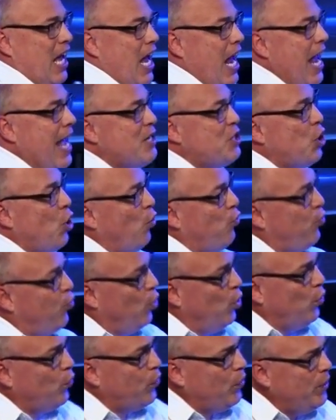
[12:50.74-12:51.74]
And so,
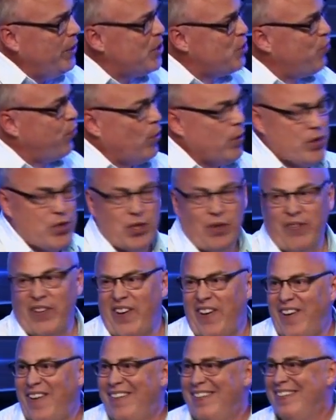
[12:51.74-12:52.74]
fruitfulness, first of
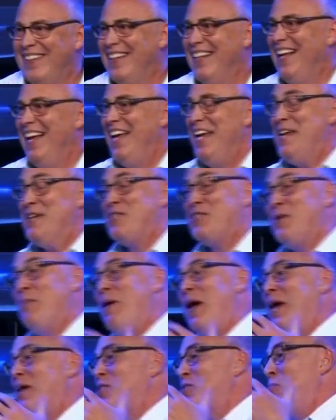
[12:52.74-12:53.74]
all, is to
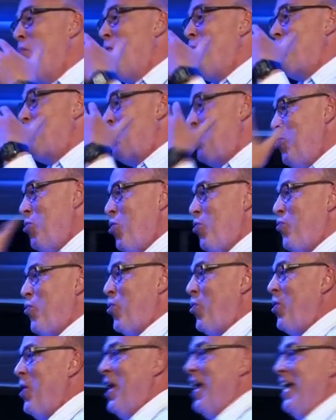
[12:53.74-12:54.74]
make us more
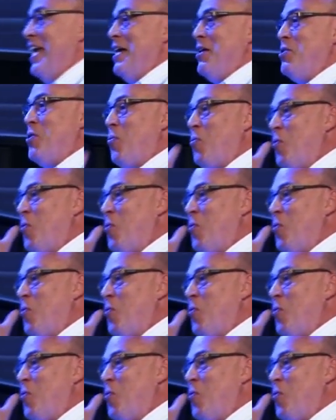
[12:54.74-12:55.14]
beautiful in the